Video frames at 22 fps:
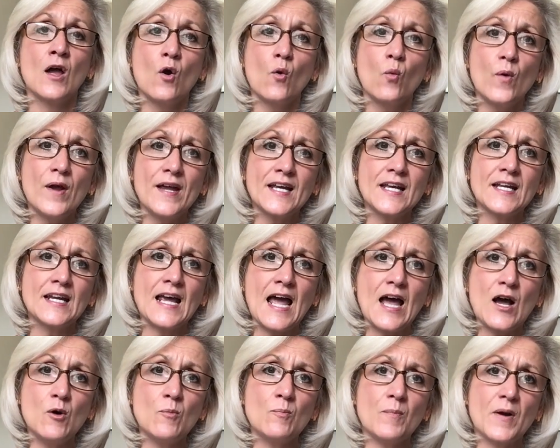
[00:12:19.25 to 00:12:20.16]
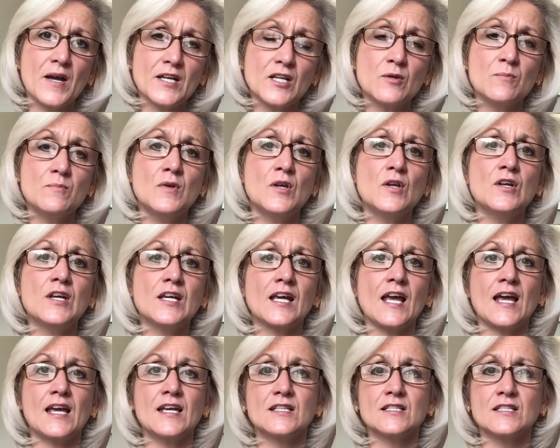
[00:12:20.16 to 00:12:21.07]
we can help by
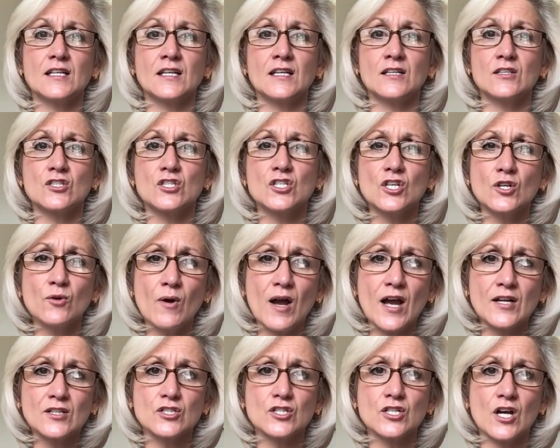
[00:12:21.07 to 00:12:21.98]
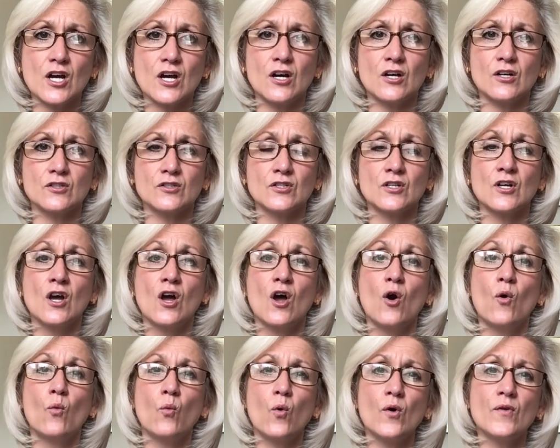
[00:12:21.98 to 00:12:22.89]
communicating to our child
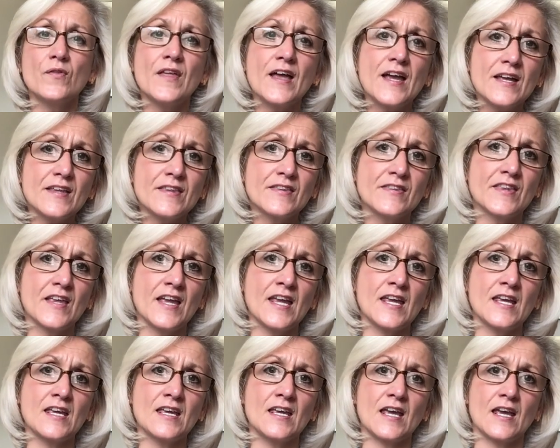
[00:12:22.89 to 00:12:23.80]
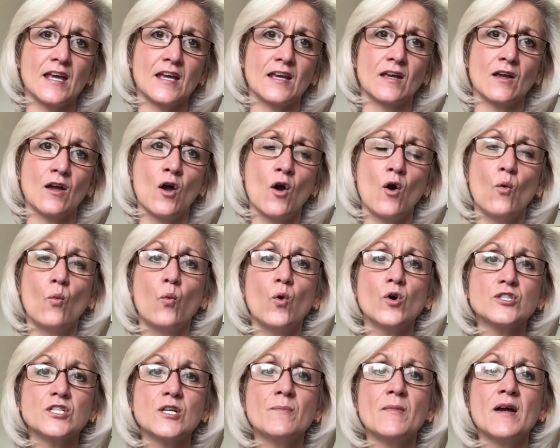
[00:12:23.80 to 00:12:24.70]
what they're thinking.
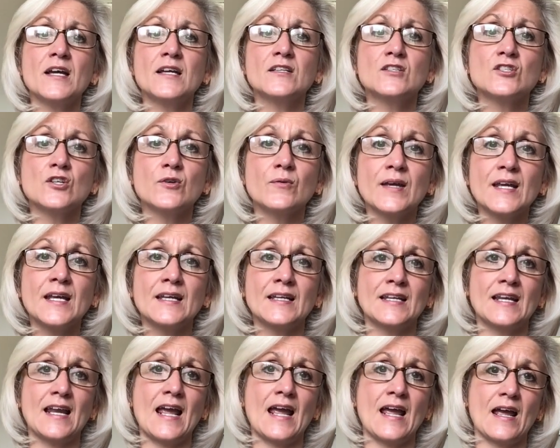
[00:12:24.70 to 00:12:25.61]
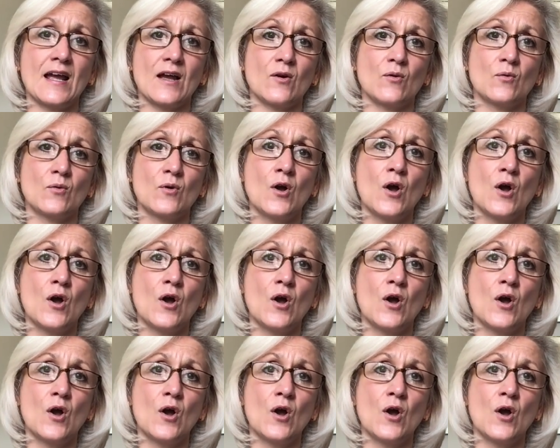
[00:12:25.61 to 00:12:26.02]
What am I doing now?